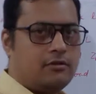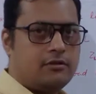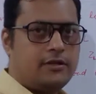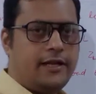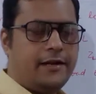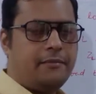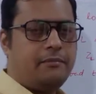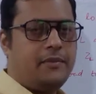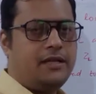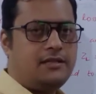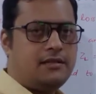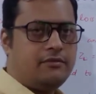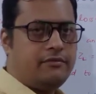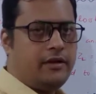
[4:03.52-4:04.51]
That
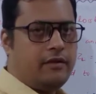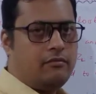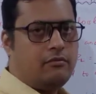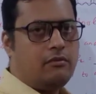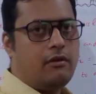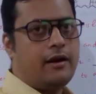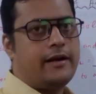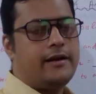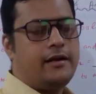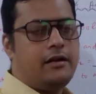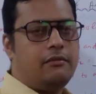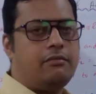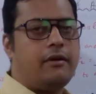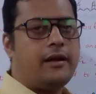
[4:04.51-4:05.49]
means we have to
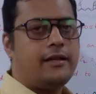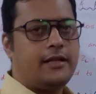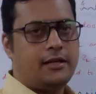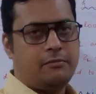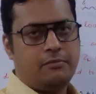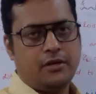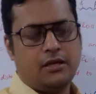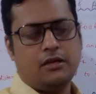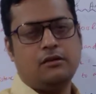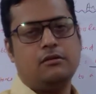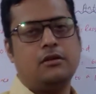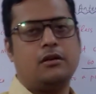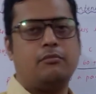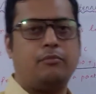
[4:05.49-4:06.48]
identify that
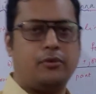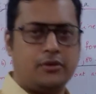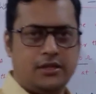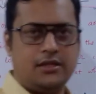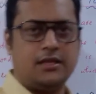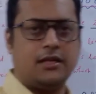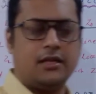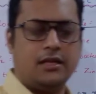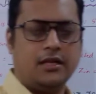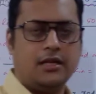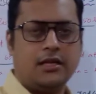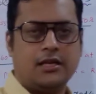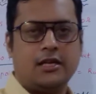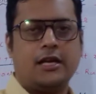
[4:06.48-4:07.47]
particular position
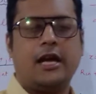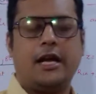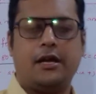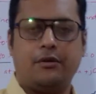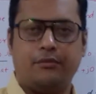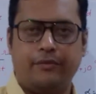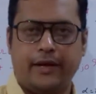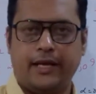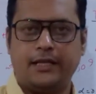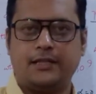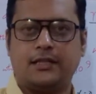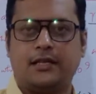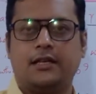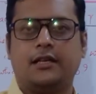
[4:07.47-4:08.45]
at which
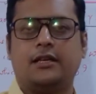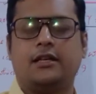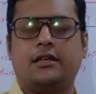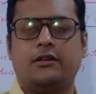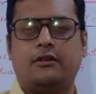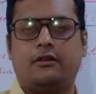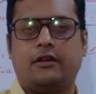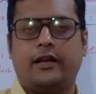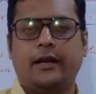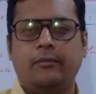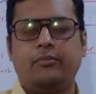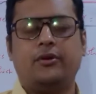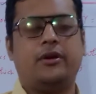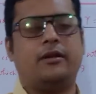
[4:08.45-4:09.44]
your
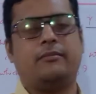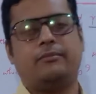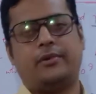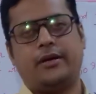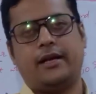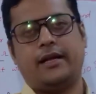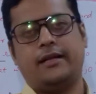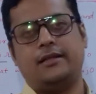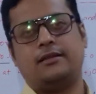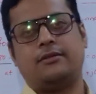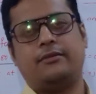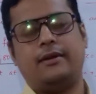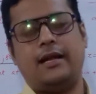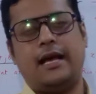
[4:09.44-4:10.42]
input impedance
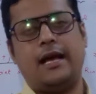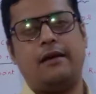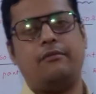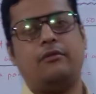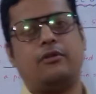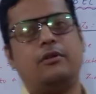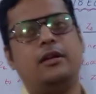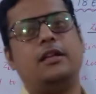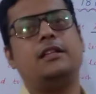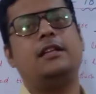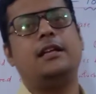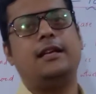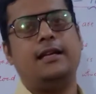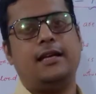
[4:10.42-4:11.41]
will have only the
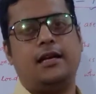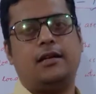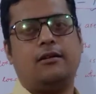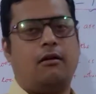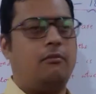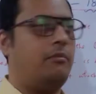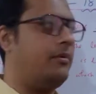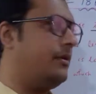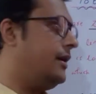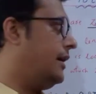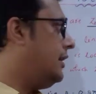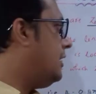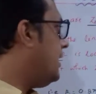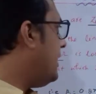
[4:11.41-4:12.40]
real
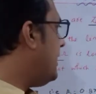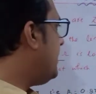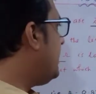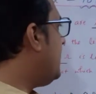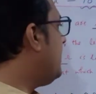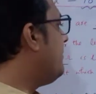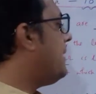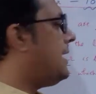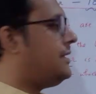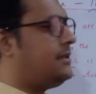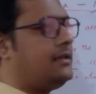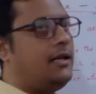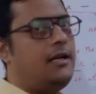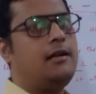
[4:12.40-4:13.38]
component and the
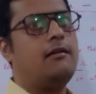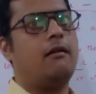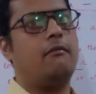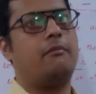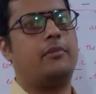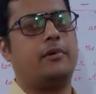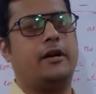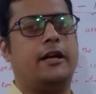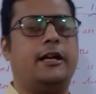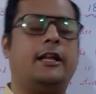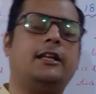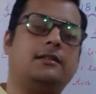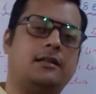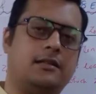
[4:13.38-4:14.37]
imaginary component
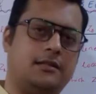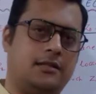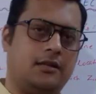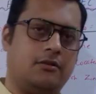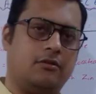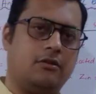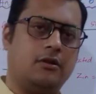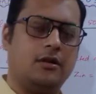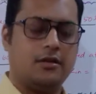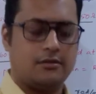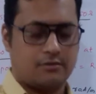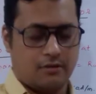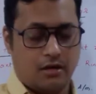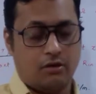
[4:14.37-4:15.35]
is 0.
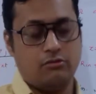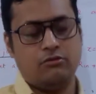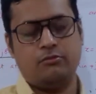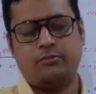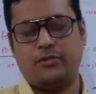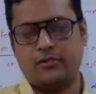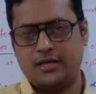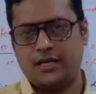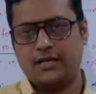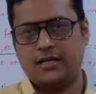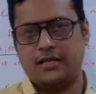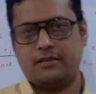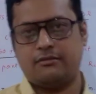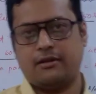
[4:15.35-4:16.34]
So how to proceed
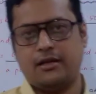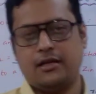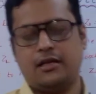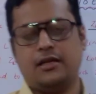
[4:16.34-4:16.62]
this one?